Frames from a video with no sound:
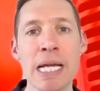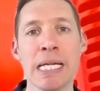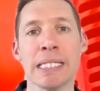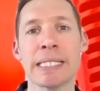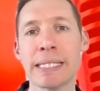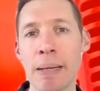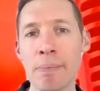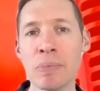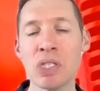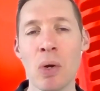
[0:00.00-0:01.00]

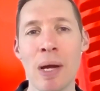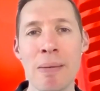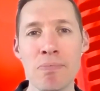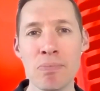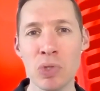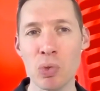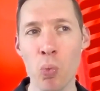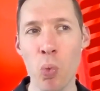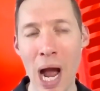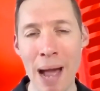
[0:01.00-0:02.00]
Sometimes
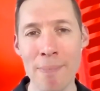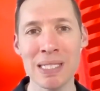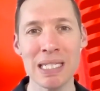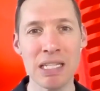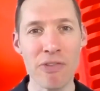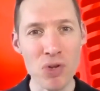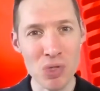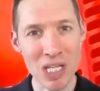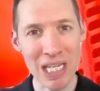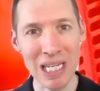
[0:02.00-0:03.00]
what happens is if you
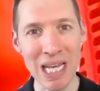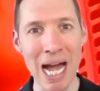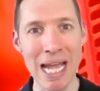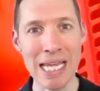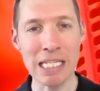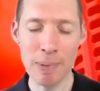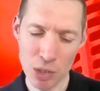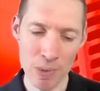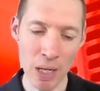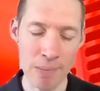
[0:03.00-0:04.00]
delay,
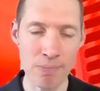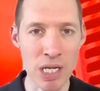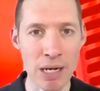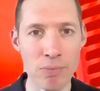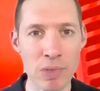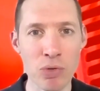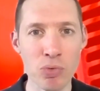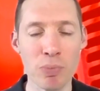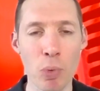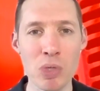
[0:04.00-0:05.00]
especially with little
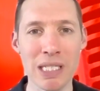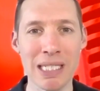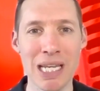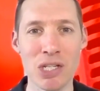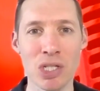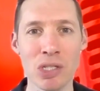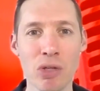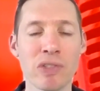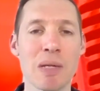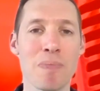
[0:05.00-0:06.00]
small decisions,
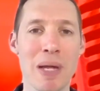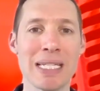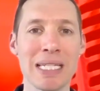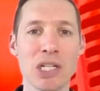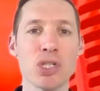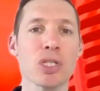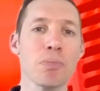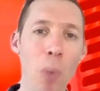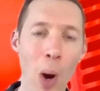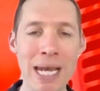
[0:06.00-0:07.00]
obviously big decisions
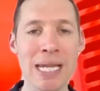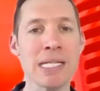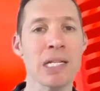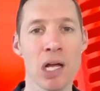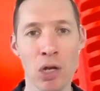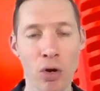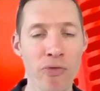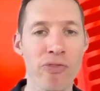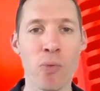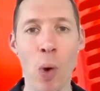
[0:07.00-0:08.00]
might need a lot
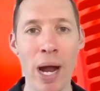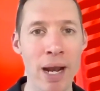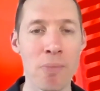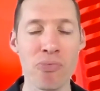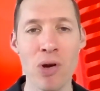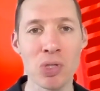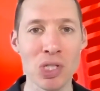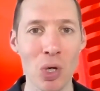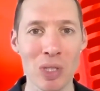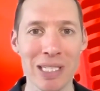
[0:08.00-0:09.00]
of weighing up pros
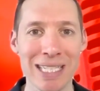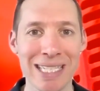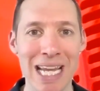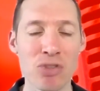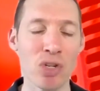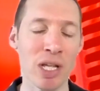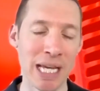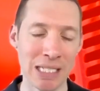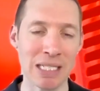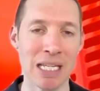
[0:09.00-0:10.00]
and cons, etc., and
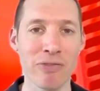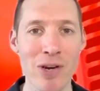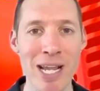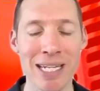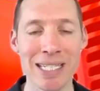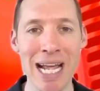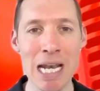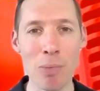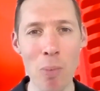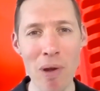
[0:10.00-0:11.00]
that's fully
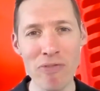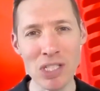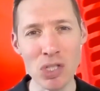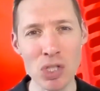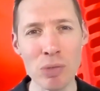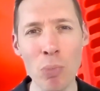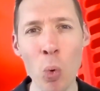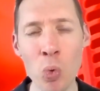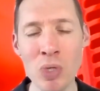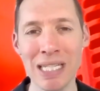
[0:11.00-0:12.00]
understandable. But if it's a
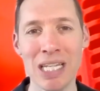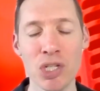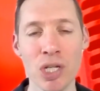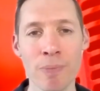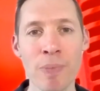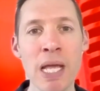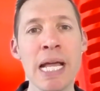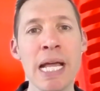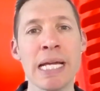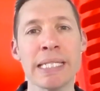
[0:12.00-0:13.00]
small decision,
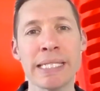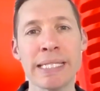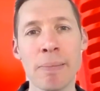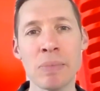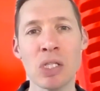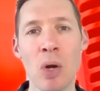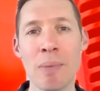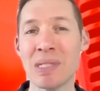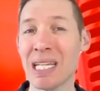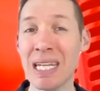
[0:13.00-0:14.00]

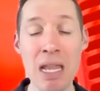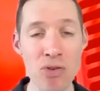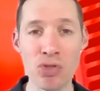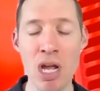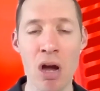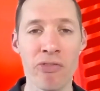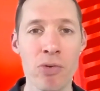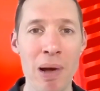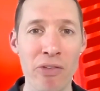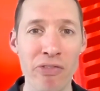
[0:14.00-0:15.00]
sometimes literally after
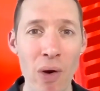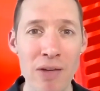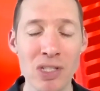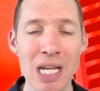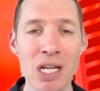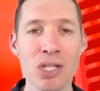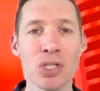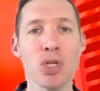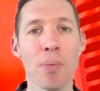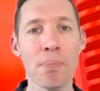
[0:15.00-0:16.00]
about 5
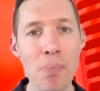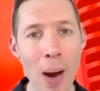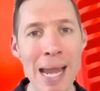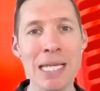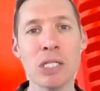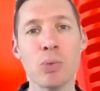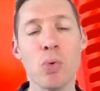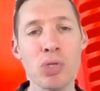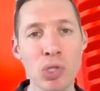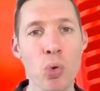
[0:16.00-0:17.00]
seconds, your mind
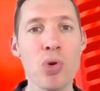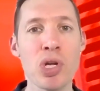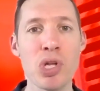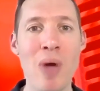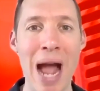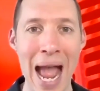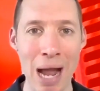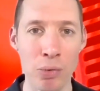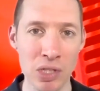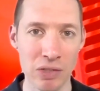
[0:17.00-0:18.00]
will talk you
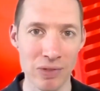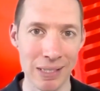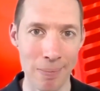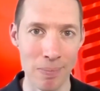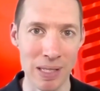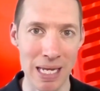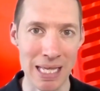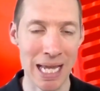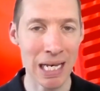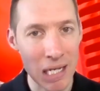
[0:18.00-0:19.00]
out of something,
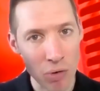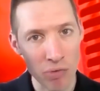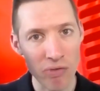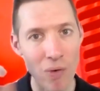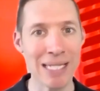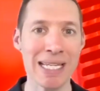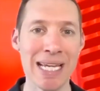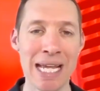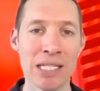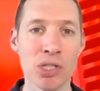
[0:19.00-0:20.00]
that little voice in
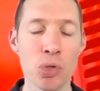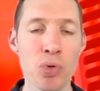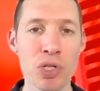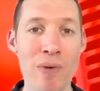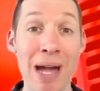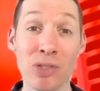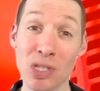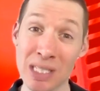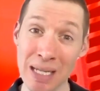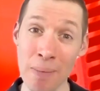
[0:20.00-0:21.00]
your head that talks you out. So
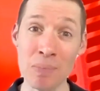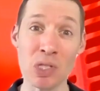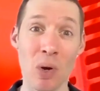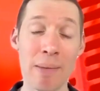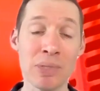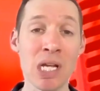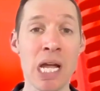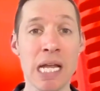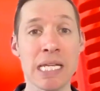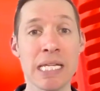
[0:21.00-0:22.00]
sometimes
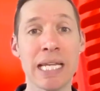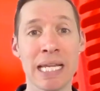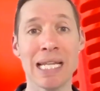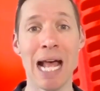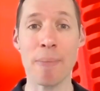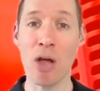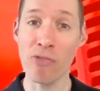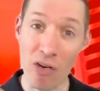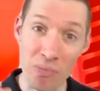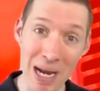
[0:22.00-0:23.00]
you need to get into the habit
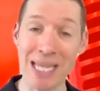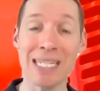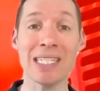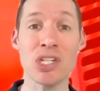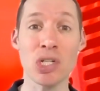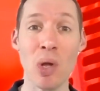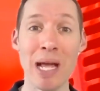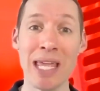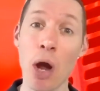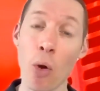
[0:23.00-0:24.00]
of making a decision
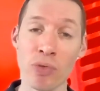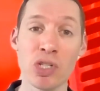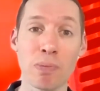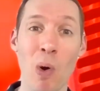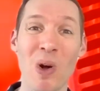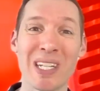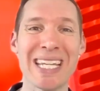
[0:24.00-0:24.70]
like that on the spot.